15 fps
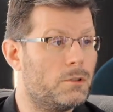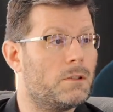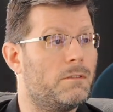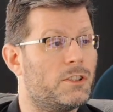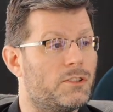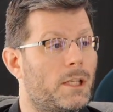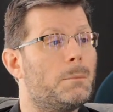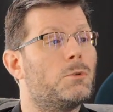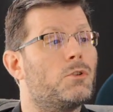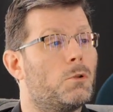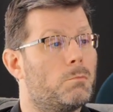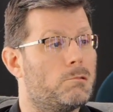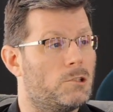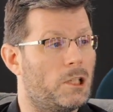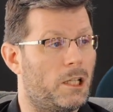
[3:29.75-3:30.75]
so the same sort
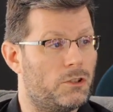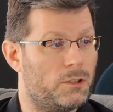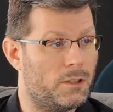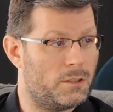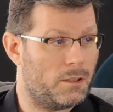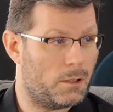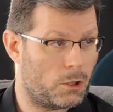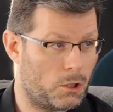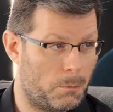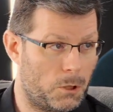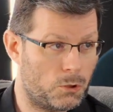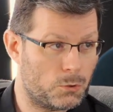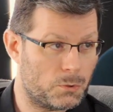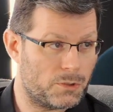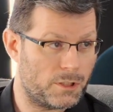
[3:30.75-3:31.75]
of projection as in a
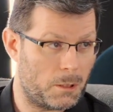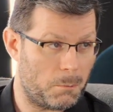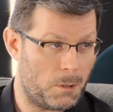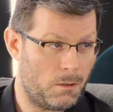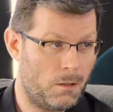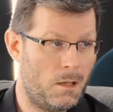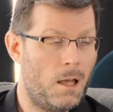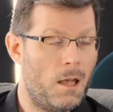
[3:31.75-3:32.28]
commercial cinema,